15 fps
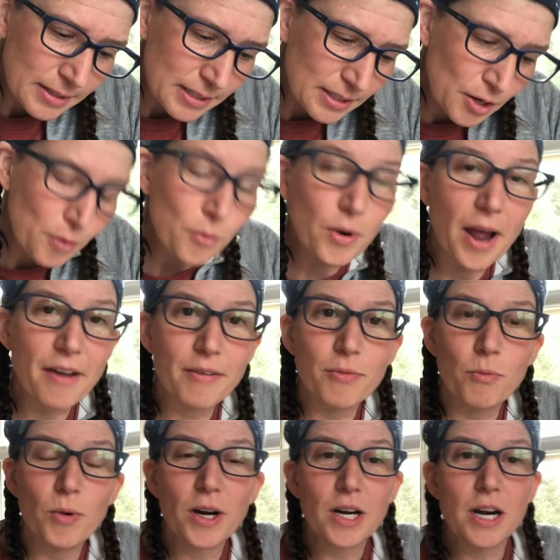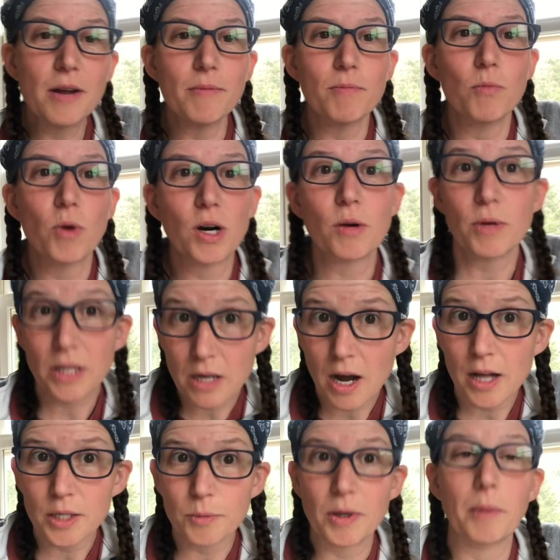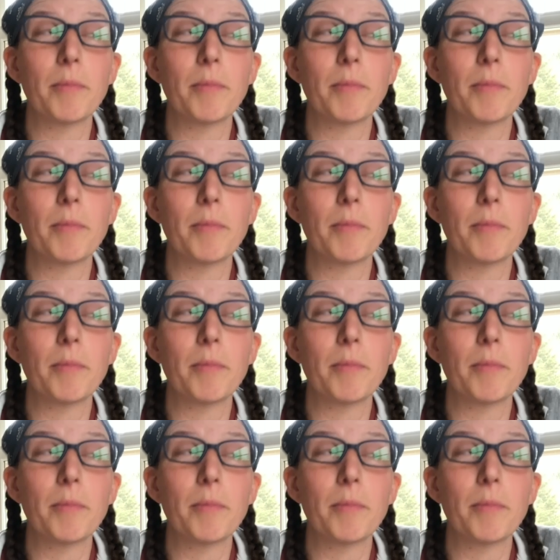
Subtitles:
So if we're gonna work with the color wheel,